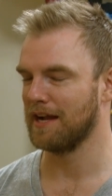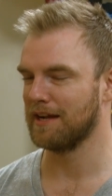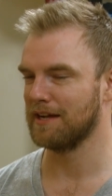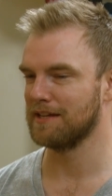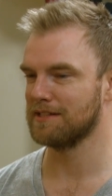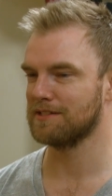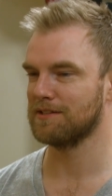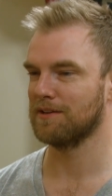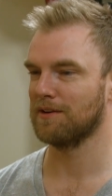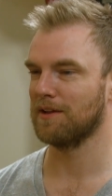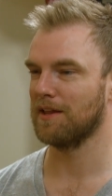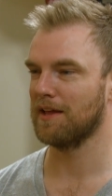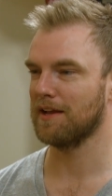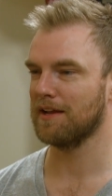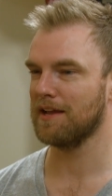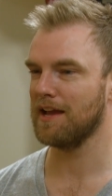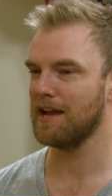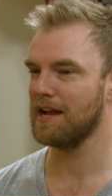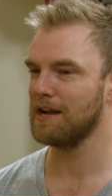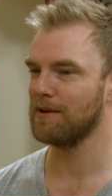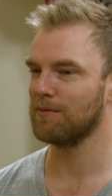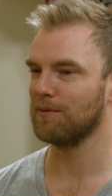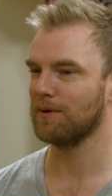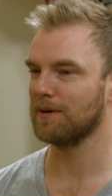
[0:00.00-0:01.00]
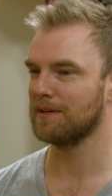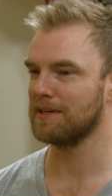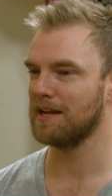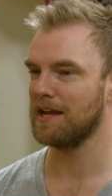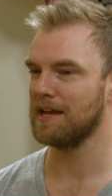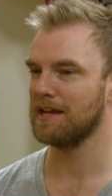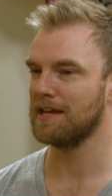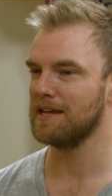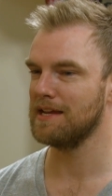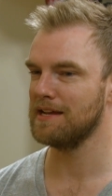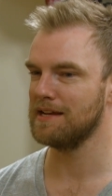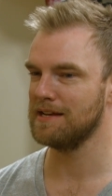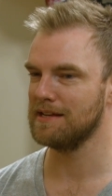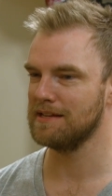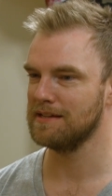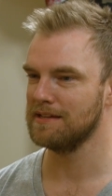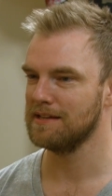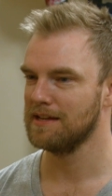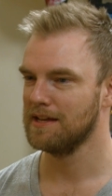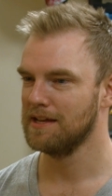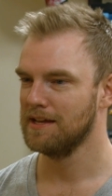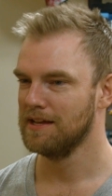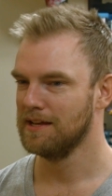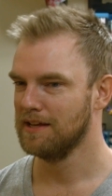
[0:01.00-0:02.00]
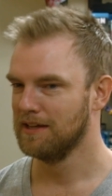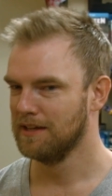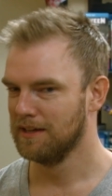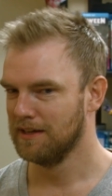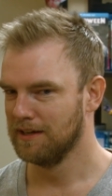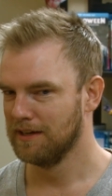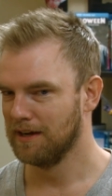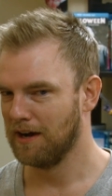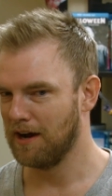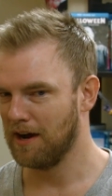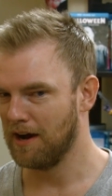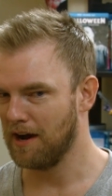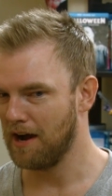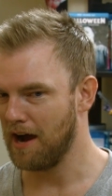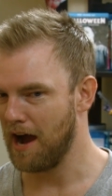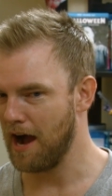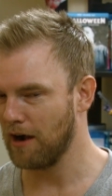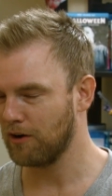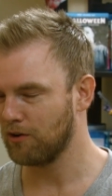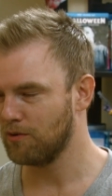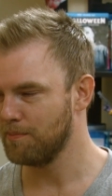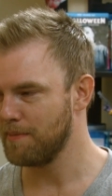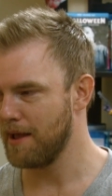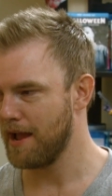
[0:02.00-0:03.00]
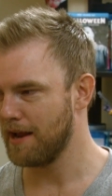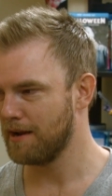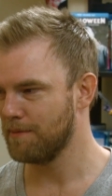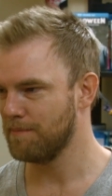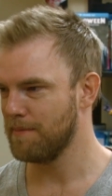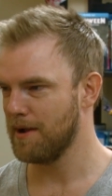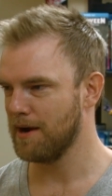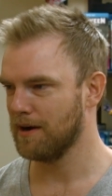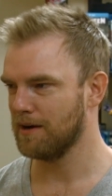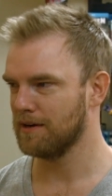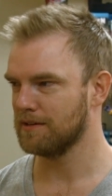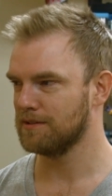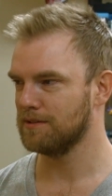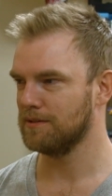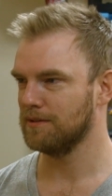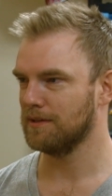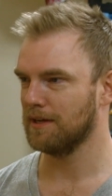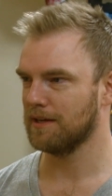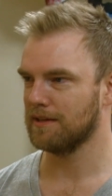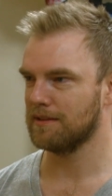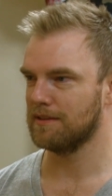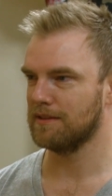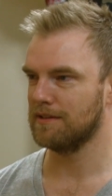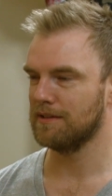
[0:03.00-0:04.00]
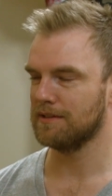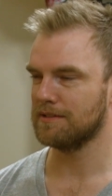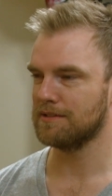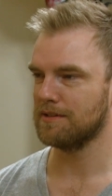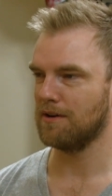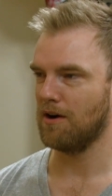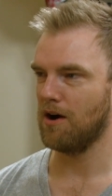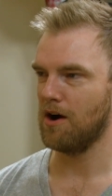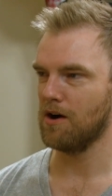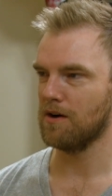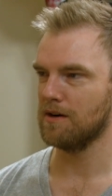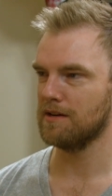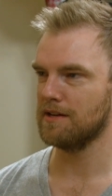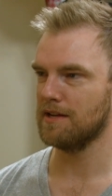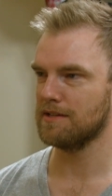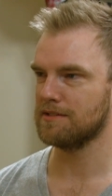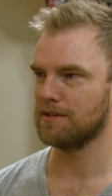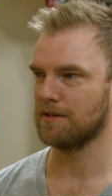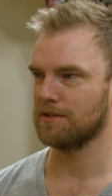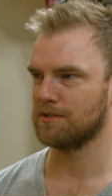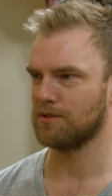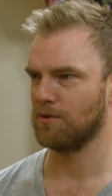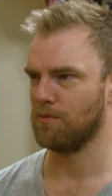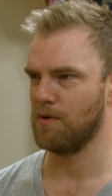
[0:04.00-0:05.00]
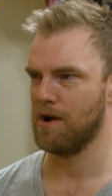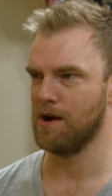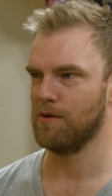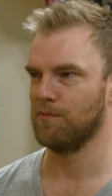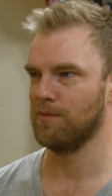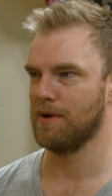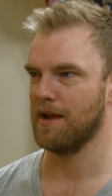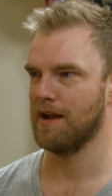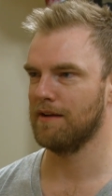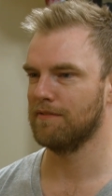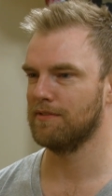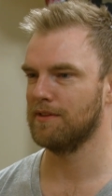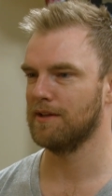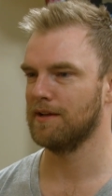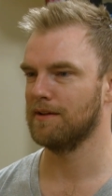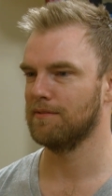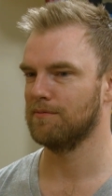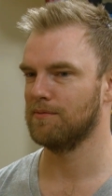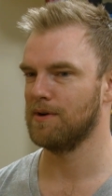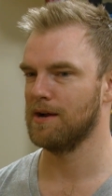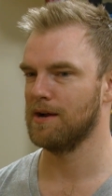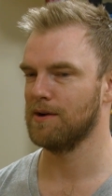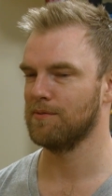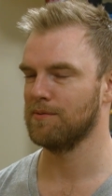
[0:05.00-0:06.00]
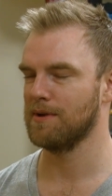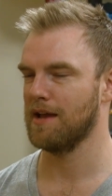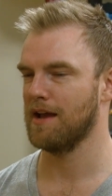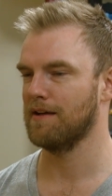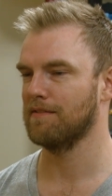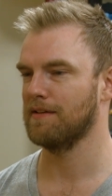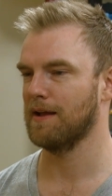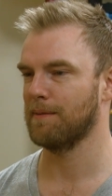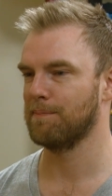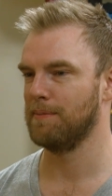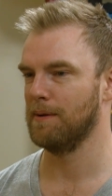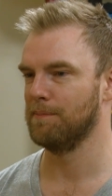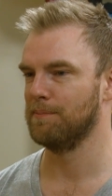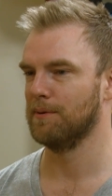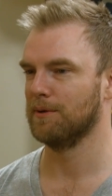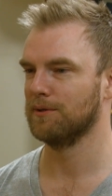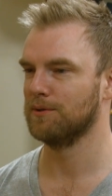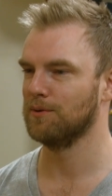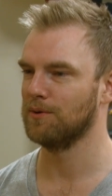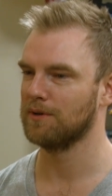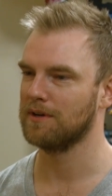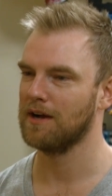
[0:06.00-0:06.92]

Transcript: I guess they're like, hey, we're taking Aquaman and Mera to, the Sahara Desert, so why don't we have Pitbull do a